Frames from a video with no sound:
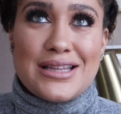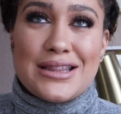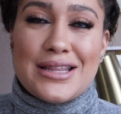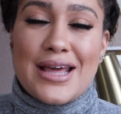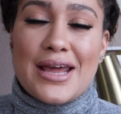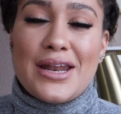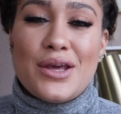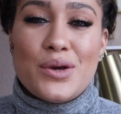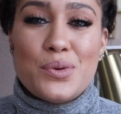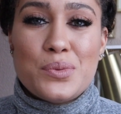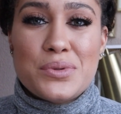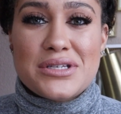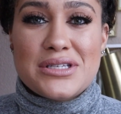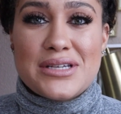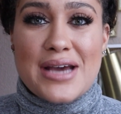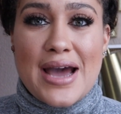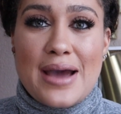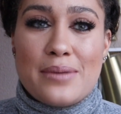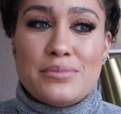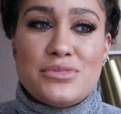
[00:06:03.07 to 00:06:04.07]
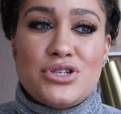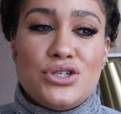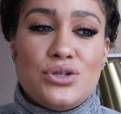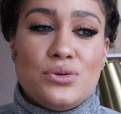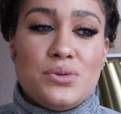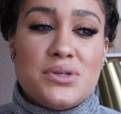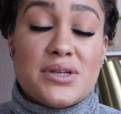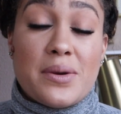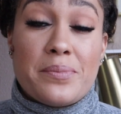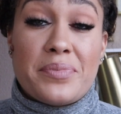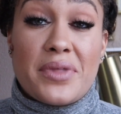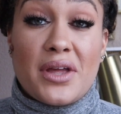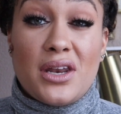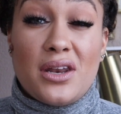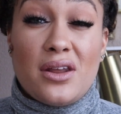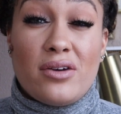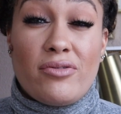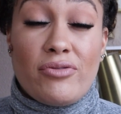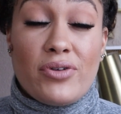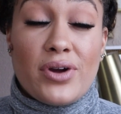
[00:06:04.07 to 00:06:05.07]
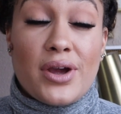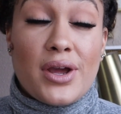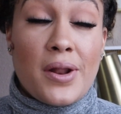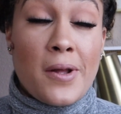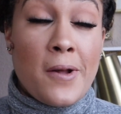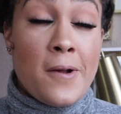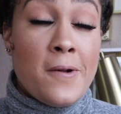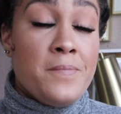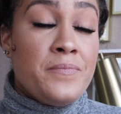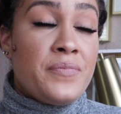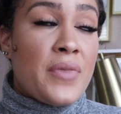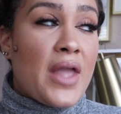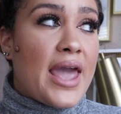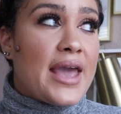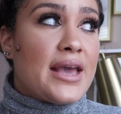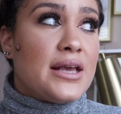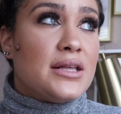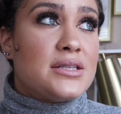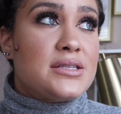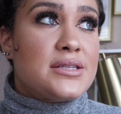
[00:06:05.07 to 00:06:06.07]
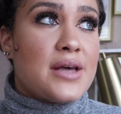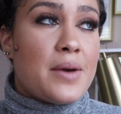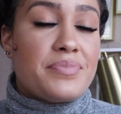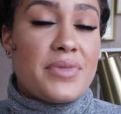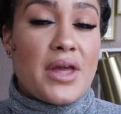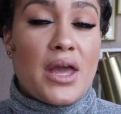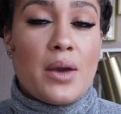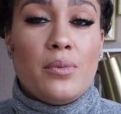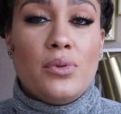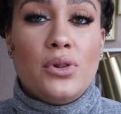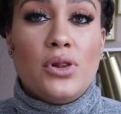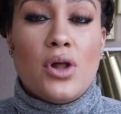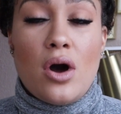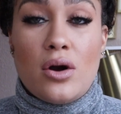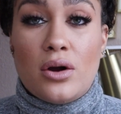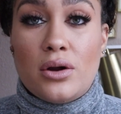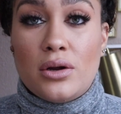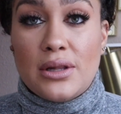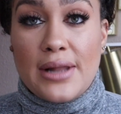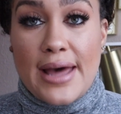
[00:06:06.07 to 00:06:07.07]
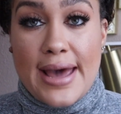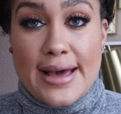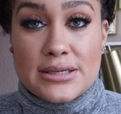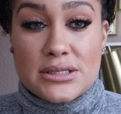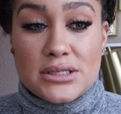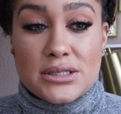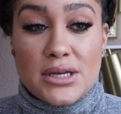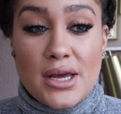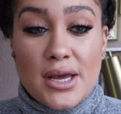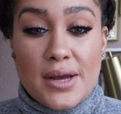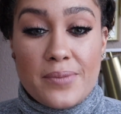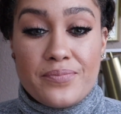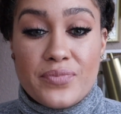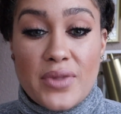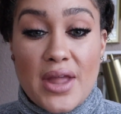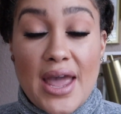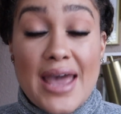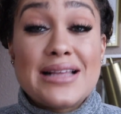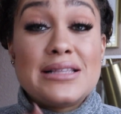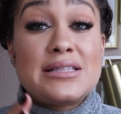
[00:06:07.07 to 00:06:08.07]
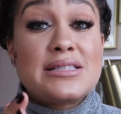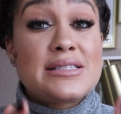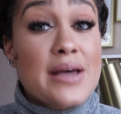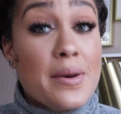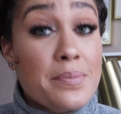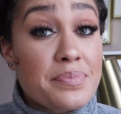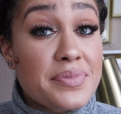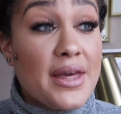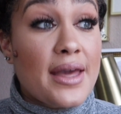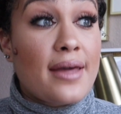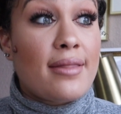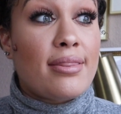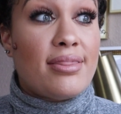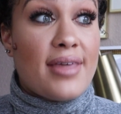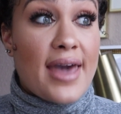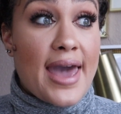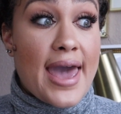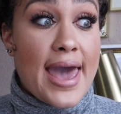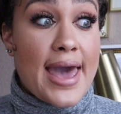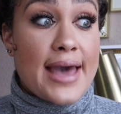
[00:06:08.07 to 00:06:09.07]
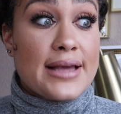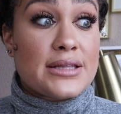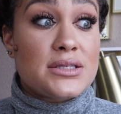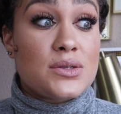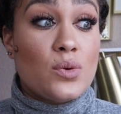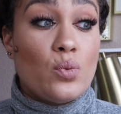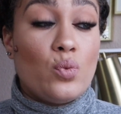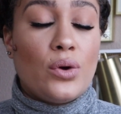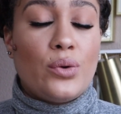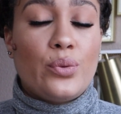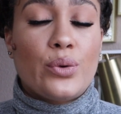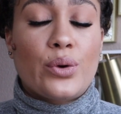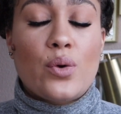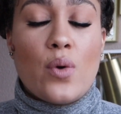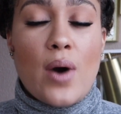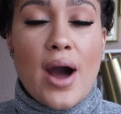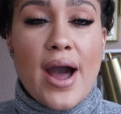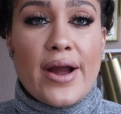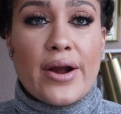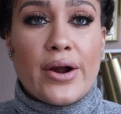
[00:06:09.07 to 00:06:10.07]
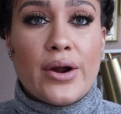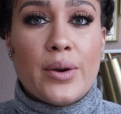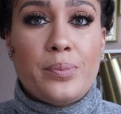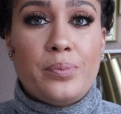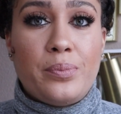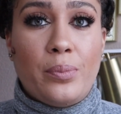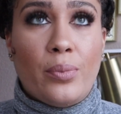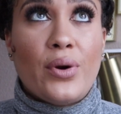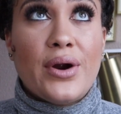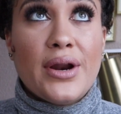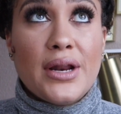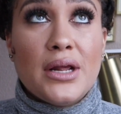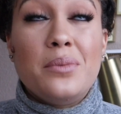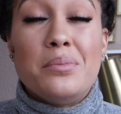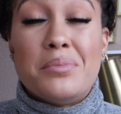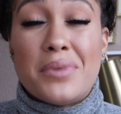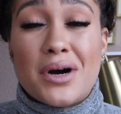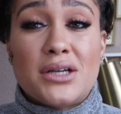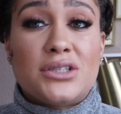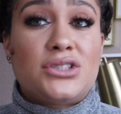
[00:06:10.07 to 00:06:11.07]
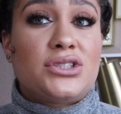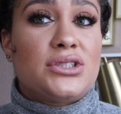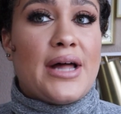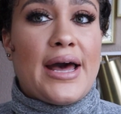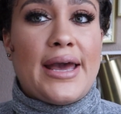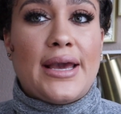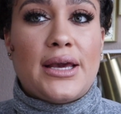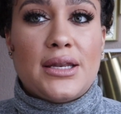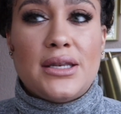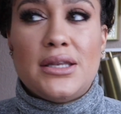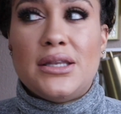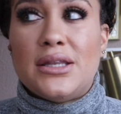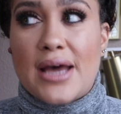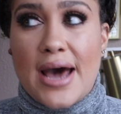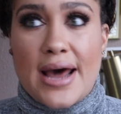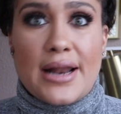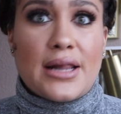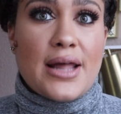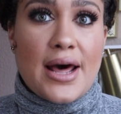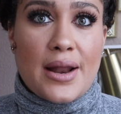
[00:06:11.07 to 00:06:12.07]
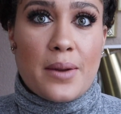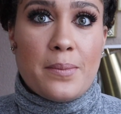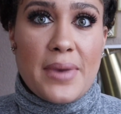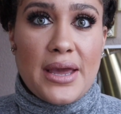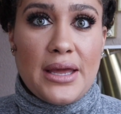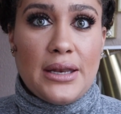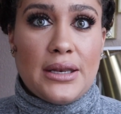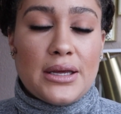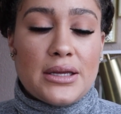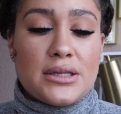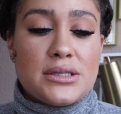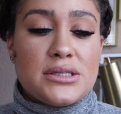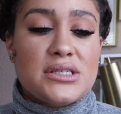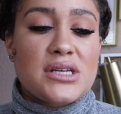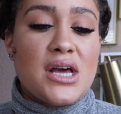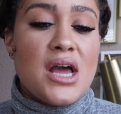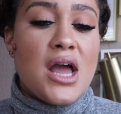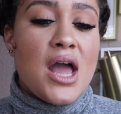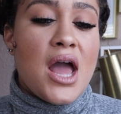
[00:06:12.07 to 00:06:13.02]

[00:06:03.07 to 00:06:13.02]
that it was time to do something different and something longer lasting and something that would require pretty much like not a lot of maintenance.